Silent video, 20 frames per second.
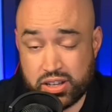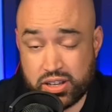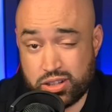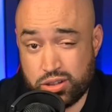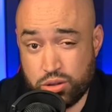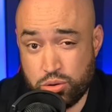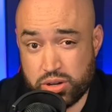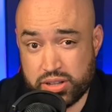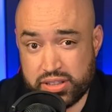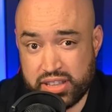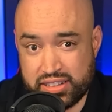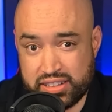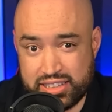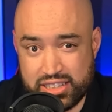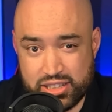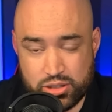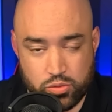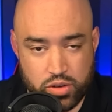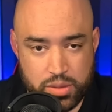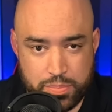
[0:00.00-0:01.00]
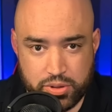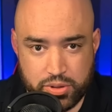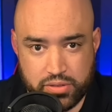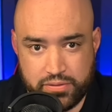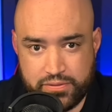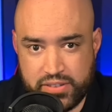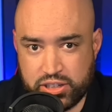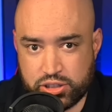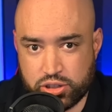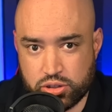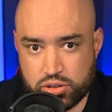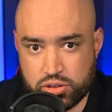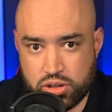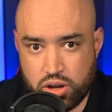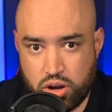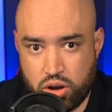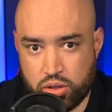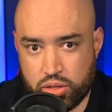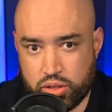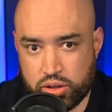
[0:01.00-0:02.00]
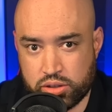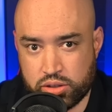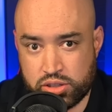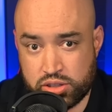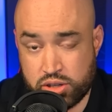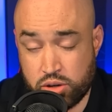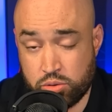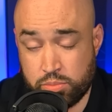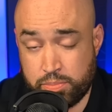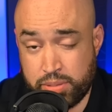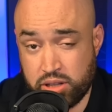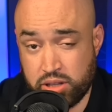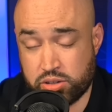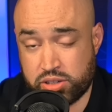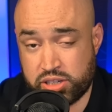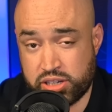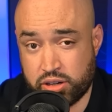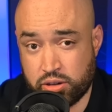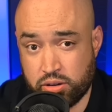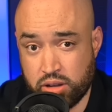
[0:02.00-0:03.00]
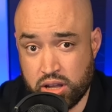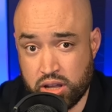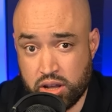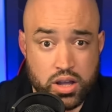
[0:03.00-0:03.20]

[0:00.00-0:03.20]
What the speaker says: concluded that these rippled features on the stone pillars here